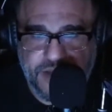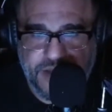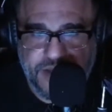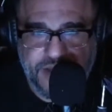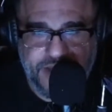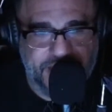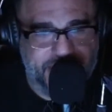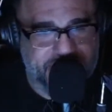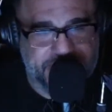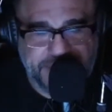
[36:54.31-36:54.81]

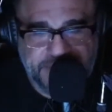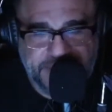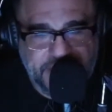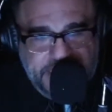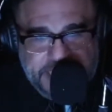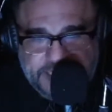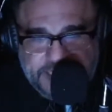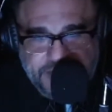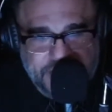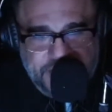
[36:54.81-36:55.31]
It's
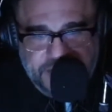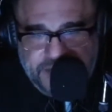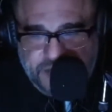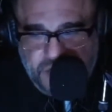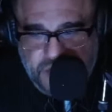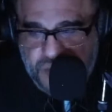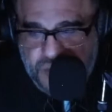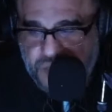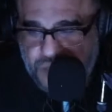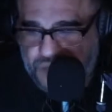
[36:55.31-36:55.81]
just the
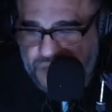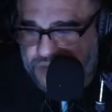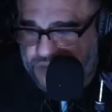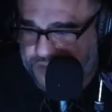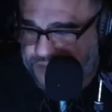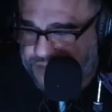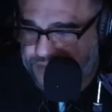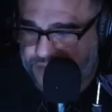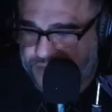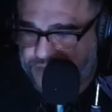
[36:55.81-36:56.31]
truth.
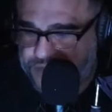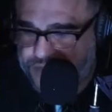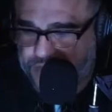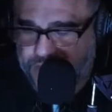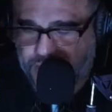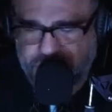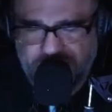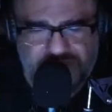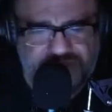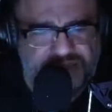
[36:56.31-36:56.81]

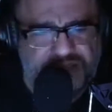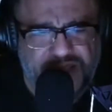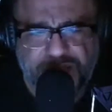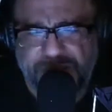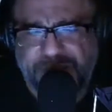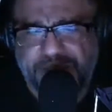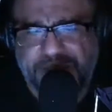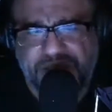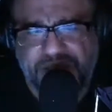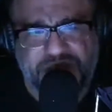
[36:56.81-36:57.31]

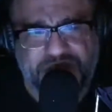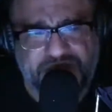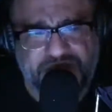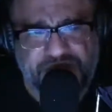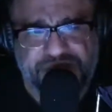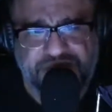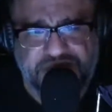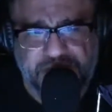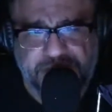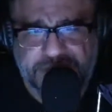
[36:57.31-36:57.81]
Man, you got to
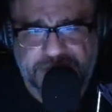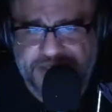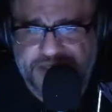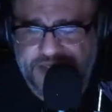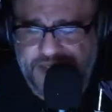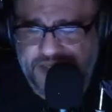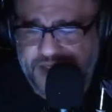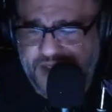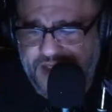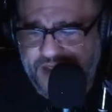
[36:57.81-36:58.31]
forgive me today,
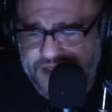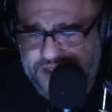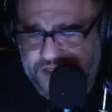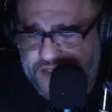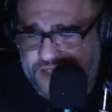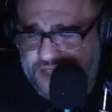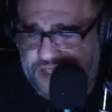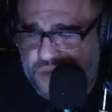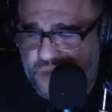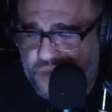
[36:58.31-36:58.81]
guys.
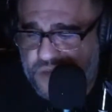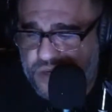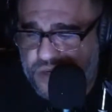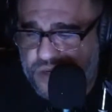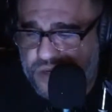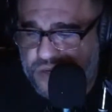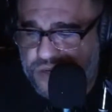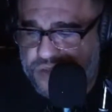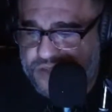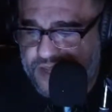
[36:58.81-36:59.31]
Today's one of
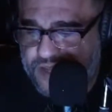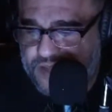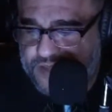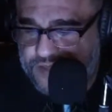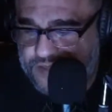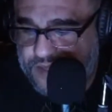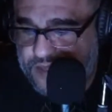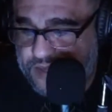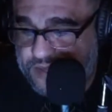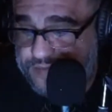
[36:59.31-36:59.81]
those days
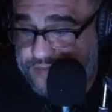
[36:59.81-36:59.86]
that